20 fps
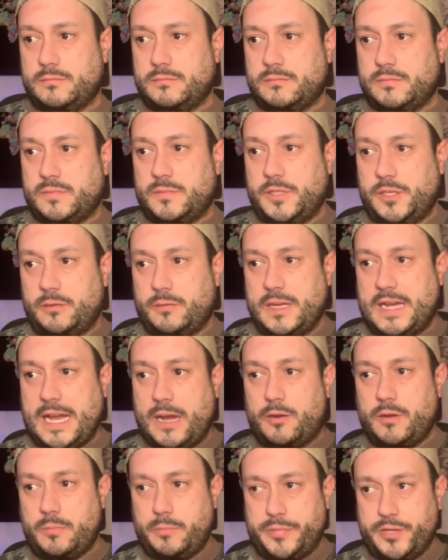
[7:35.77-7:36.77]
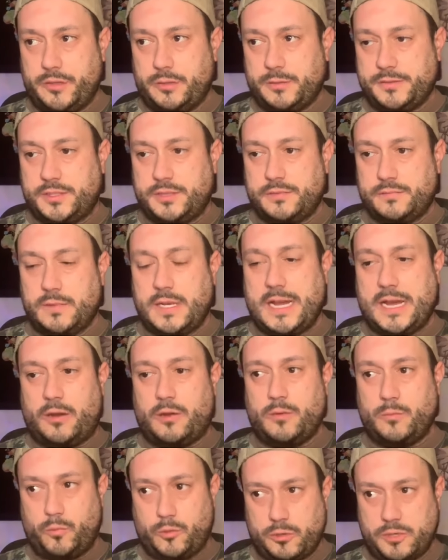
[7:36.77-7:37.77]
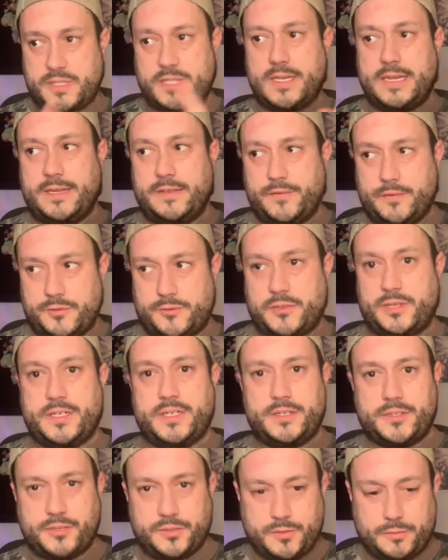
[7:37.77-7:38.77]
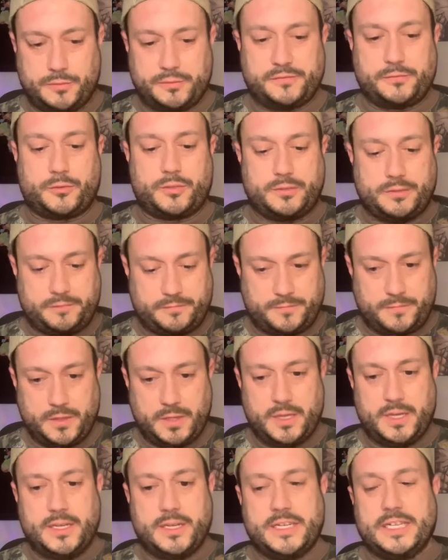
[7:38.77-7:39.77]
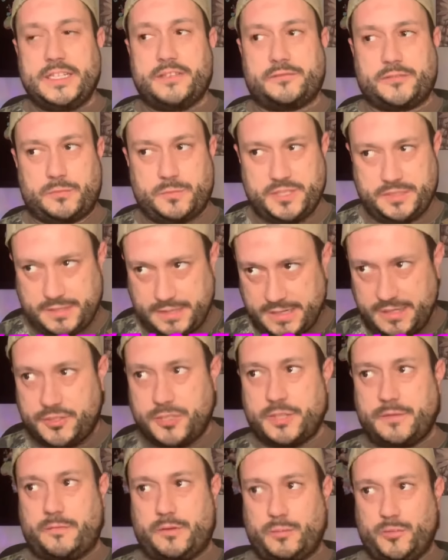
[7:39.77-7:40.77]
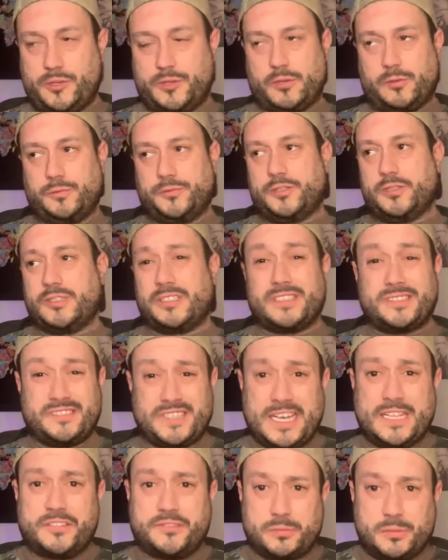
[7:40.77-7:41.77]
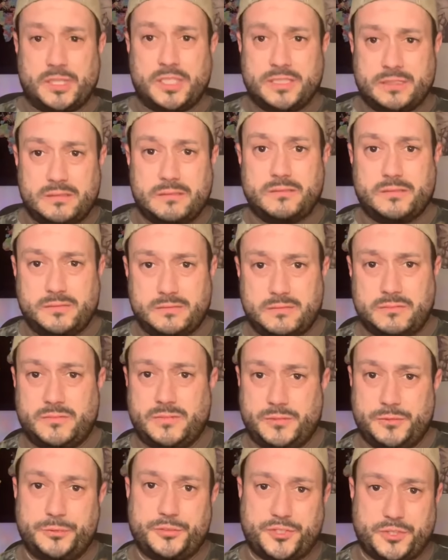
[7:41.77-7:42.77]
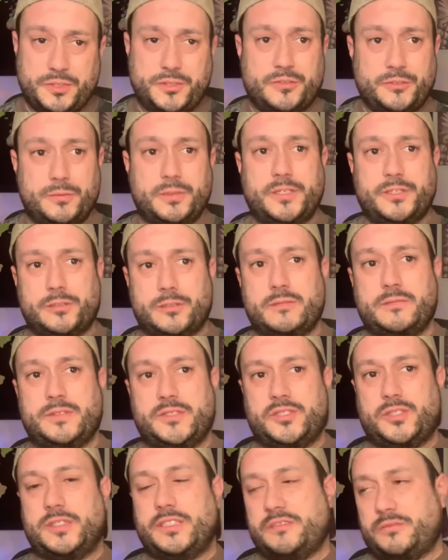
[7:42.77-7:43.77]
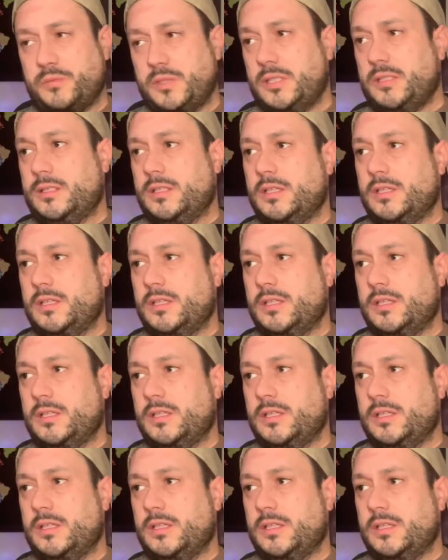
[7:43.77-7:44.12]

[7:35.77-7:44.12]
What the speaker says: you know, how it built, how it worked in the traditional sort of instrumentation from your culture, because that's what you should do at Eurovision as well.